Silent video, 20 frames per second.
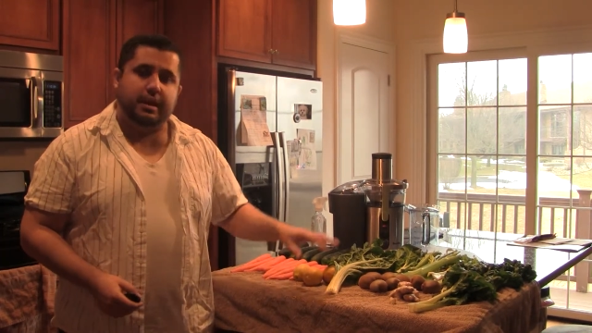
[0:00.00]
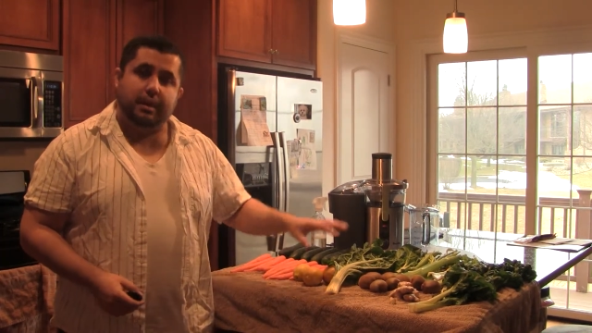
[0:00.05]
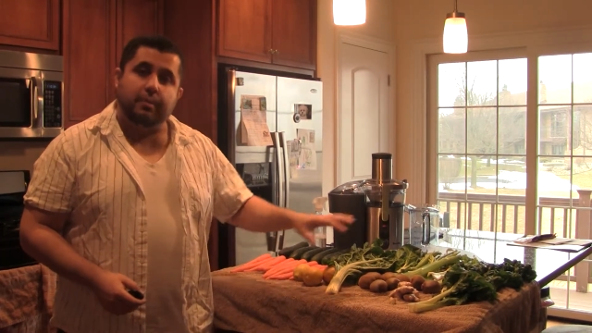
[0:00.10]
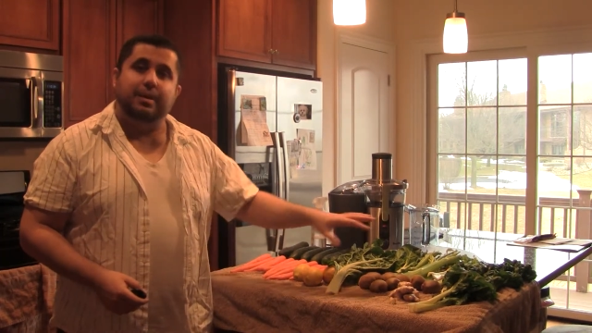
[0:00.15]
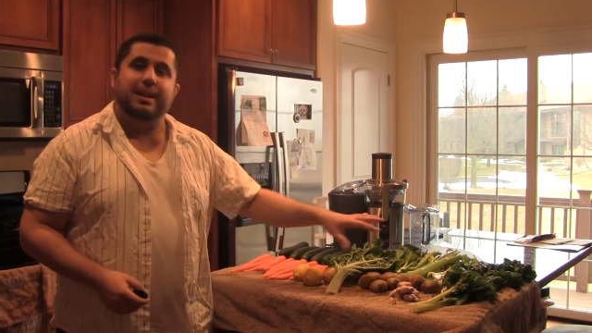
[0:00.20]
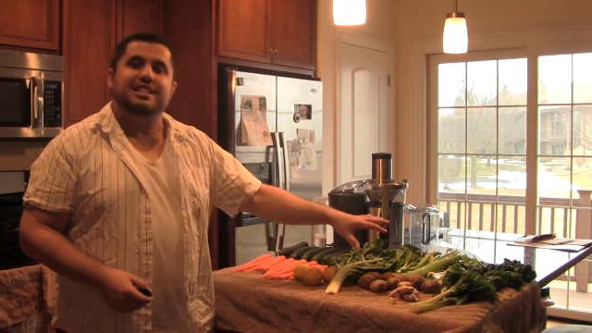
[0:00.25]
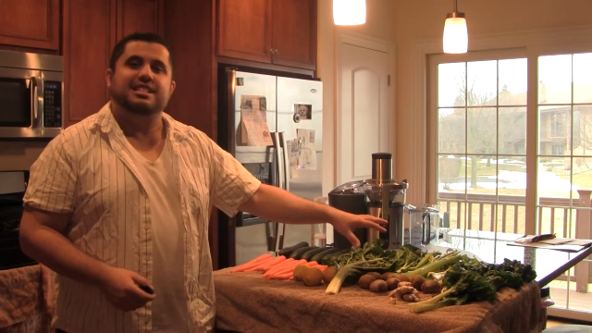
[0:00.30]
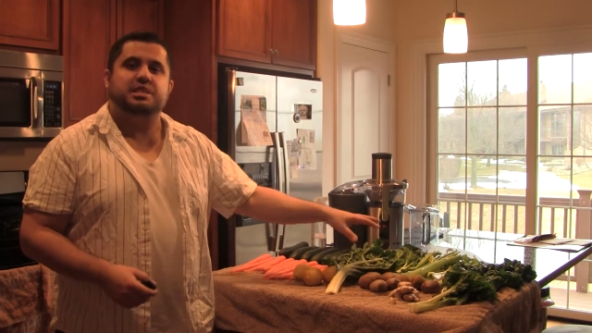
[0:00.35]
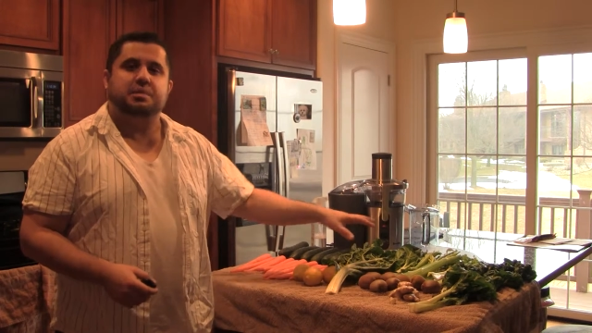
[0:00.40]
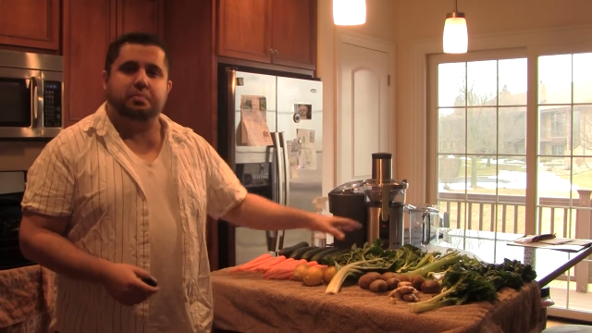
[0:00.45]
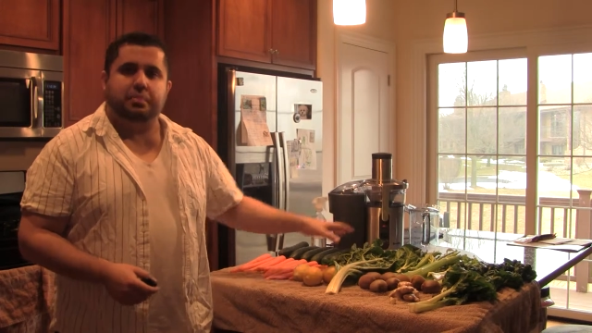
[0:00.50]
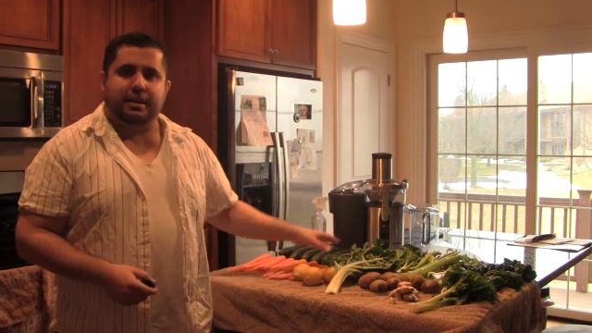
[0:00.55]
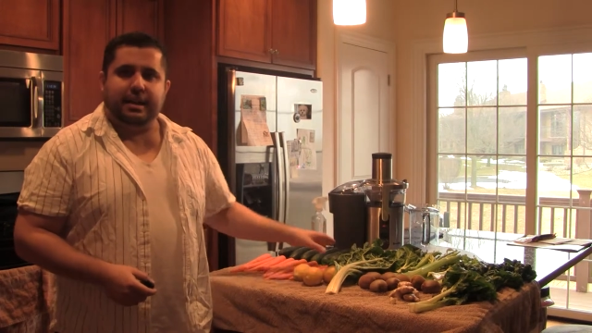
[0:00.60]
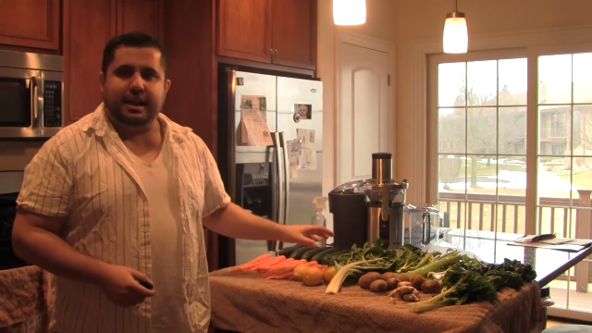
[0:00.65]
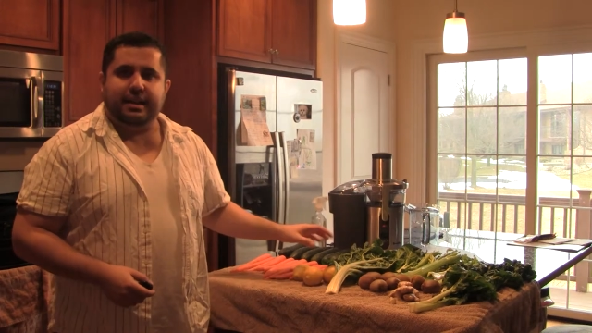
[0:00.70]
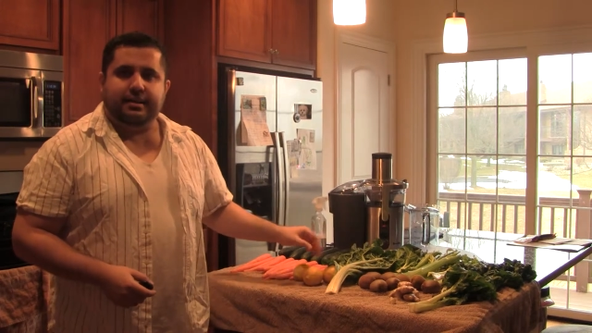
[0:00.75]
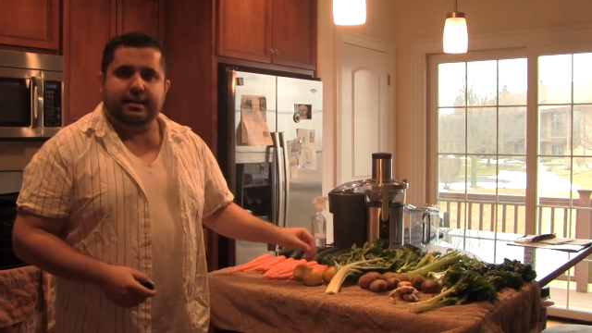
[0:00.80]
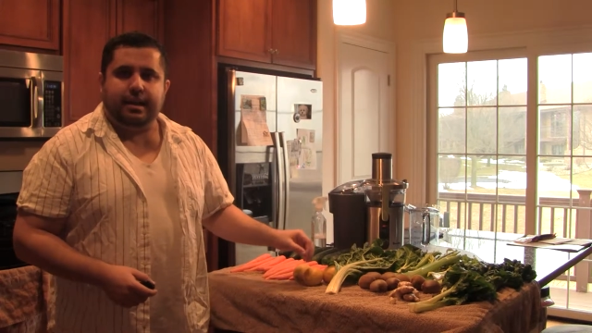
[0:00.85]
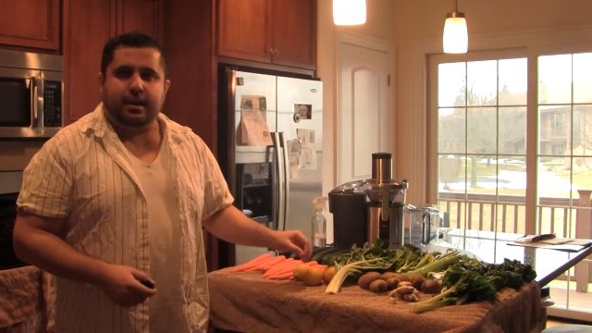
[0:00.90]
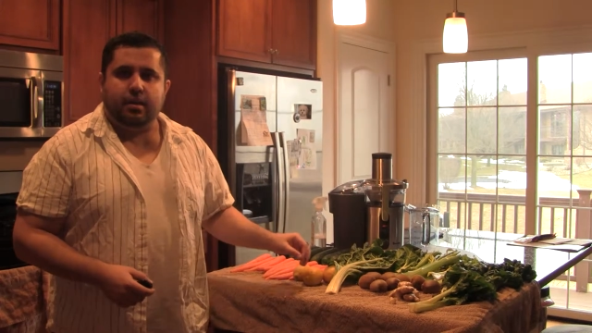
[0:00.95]
and when I
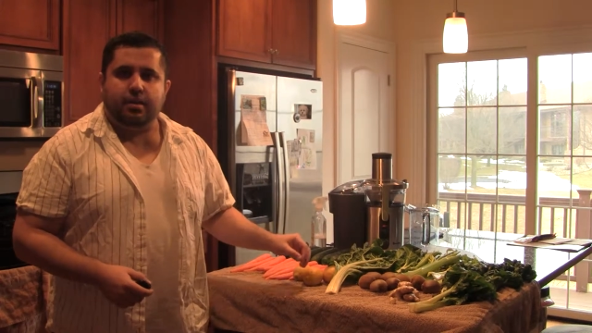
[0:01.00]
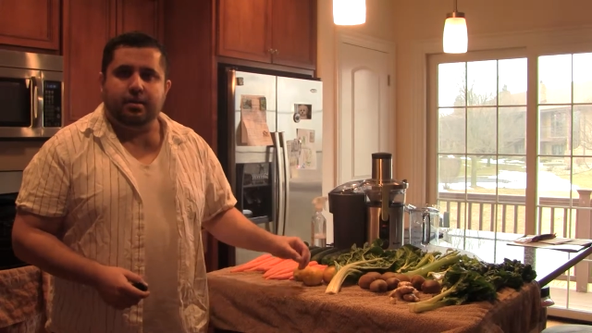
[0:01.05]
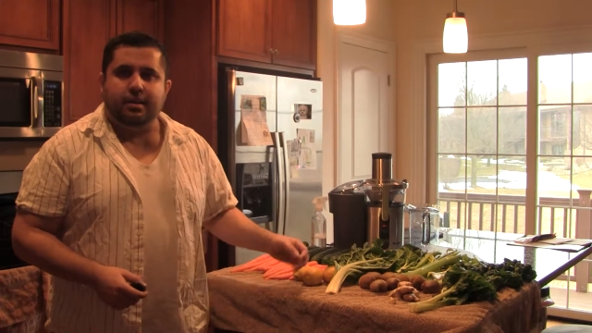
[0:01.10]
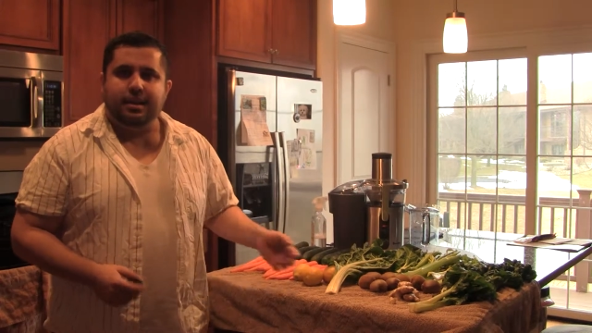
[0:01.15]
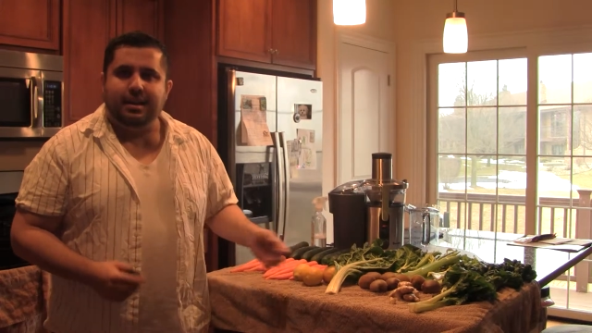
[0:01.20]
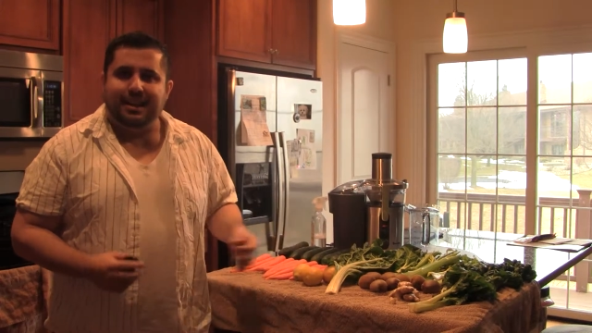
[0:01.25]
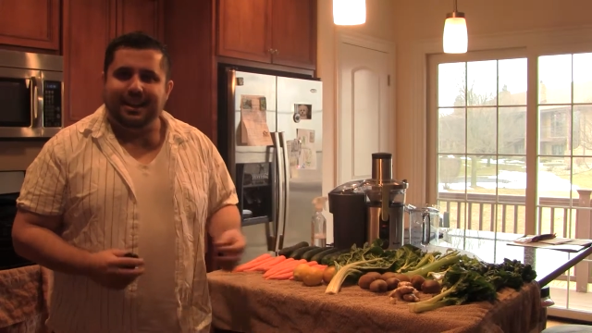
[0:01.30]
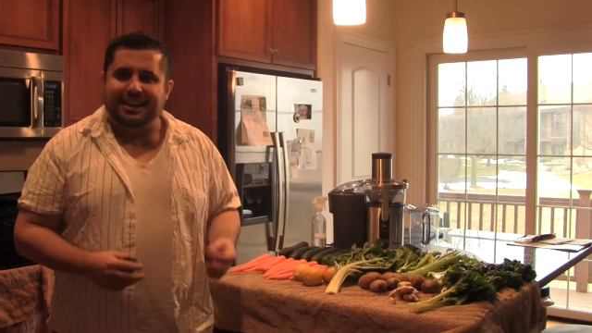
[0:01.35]
spray it down